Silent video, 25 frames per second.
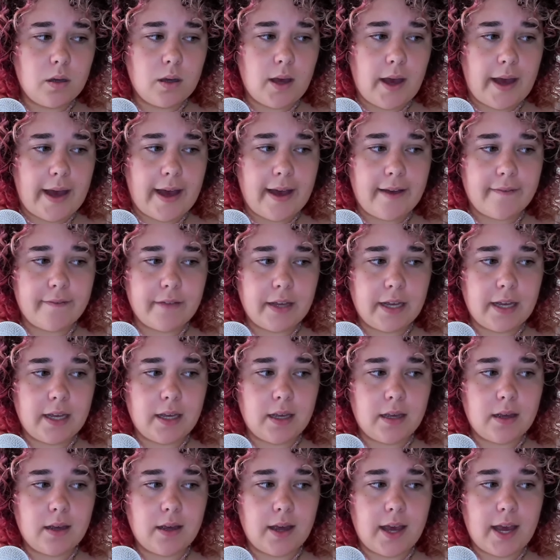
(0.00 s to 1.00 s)

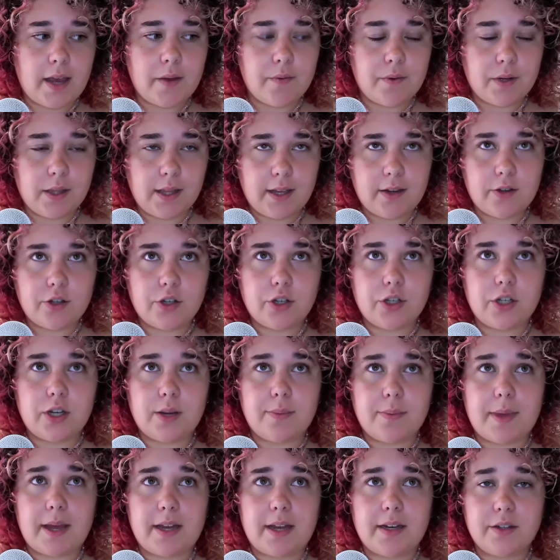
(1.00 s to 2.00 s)
Having a
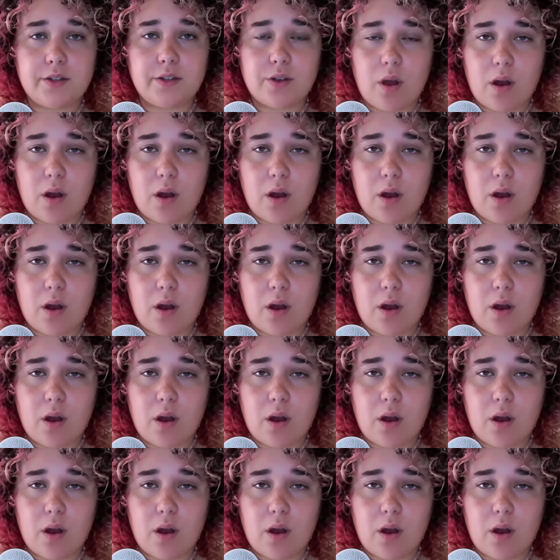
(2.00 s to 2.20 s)
relationship end is